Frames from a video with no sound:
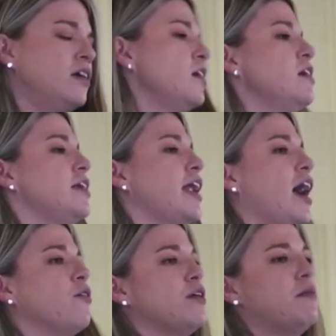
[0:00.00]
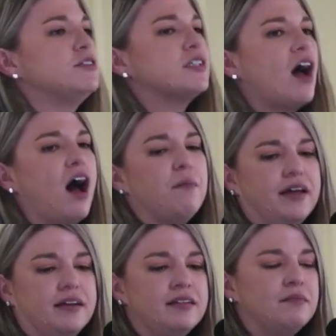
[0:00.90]
Now, the most
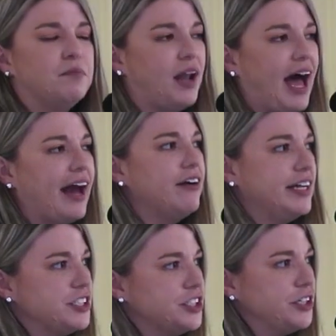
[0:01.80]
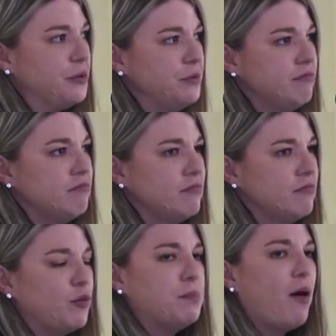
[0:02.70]
common bladder issue
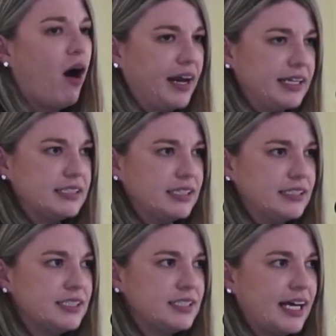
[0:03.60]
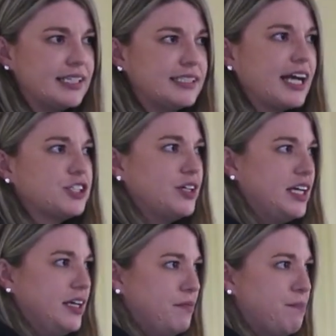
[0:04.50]
with Parkinson's that's
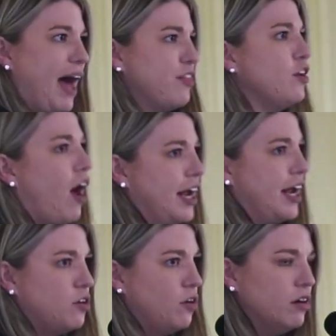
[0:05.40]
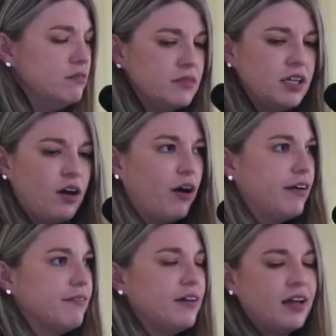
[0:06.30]
actually pathological
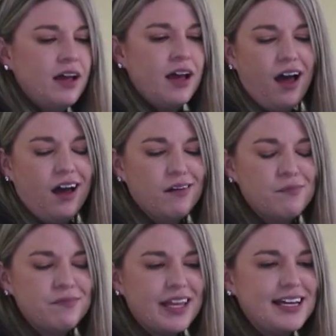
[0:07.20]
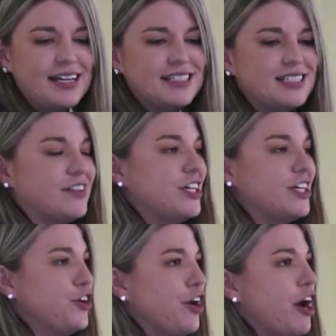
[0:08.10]
or is the
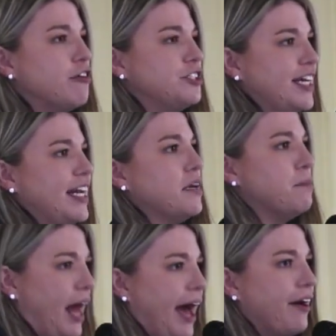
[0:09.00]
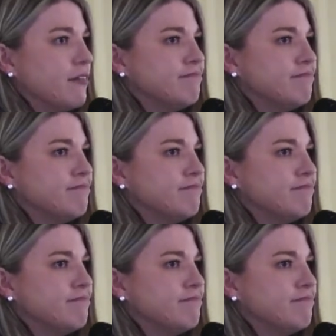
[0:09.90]
neurogenic bladder.